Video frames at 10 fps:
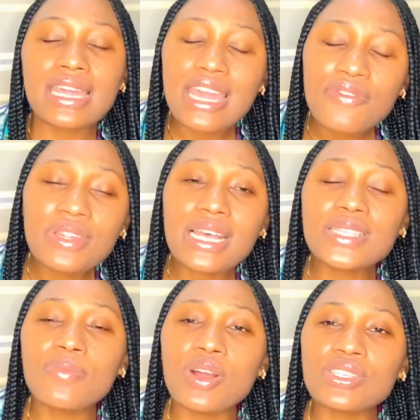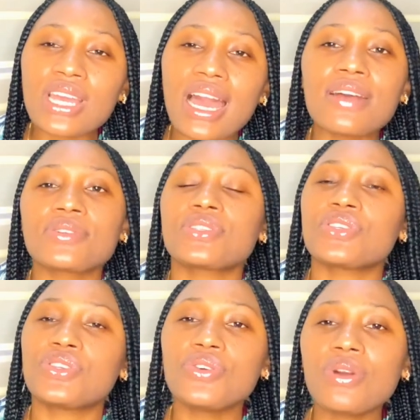Even as much as
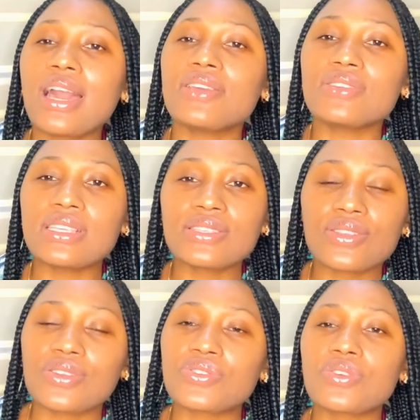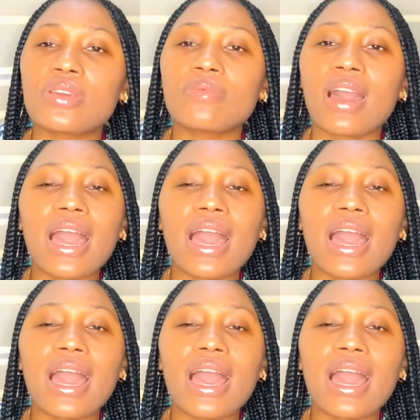you are using sunscreen